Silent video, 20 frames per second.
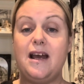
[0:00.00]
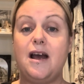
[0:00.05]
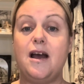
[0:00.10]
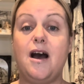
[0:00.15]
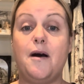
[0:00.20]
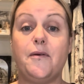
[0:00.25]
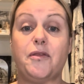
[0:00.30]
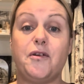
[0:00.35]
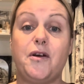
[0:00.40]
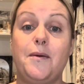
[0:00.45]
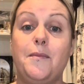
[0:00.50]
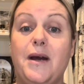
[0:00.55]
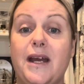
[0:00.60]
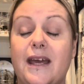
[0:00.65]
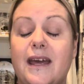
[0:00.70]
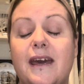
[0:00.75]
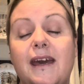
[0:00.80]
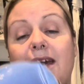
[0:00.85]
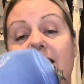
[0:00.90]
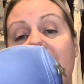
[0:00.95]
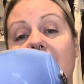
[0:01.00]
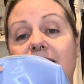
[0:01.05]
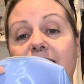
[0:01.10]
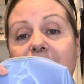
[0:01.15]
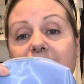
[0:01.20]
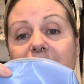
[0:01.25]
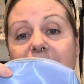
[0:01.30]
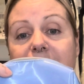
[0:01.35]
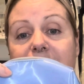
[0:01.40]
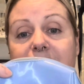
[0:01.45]
I'll throw my key in
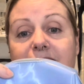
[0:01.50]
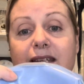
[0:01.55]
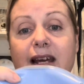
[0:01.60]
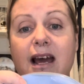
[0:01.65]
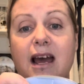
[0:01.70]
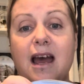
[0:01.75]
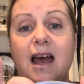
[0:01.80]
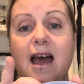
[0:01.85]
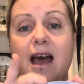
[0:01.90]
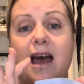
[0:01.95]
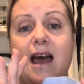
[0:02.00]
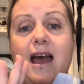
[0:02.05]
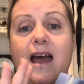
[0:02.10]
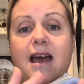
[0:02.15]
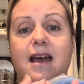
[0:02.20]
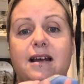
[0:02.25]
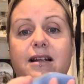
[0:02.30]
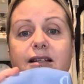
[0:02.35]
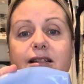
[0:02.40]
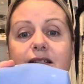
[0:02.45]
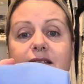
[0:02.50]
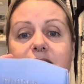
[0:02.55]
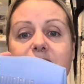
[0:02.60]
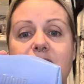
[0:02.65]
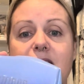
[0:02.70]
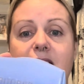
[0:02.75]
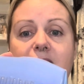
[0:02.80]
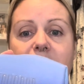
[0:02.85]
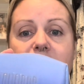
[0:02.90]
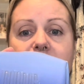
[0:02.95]
this, and
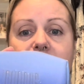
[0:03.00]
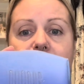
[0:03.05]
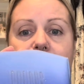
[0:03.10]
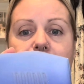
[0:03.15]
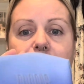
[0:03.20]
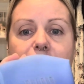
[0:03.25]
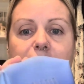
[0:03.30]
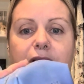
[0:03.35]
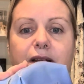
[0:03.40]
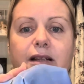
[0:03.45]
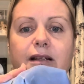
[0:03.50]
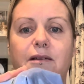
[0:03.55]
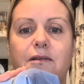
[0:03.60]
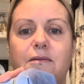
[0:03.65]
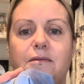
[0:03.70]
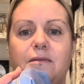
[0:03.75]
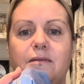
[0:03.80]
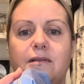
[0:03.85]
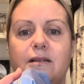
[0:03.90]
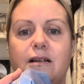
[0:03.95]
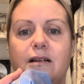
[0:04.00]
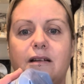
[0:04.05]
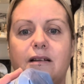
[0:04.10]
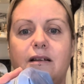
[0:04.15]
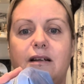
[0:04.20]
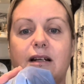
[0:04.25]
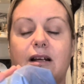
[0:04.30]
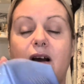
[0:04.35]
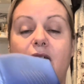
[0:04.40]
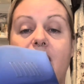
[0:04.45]
look at the little,
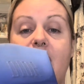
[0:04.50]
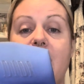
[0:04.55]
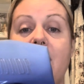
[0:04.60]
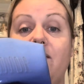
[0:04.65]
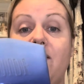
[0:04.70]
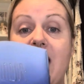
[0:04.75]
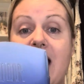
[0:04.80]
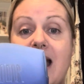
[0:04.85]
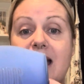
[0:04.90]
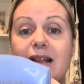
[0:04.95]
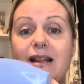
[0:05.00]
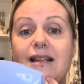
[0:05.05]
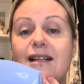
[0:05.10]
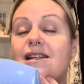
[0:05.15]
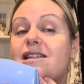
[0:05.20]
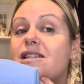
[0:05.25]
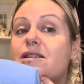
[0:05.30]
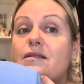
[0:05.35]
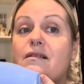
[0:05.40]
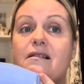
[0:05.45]
like, I've had this,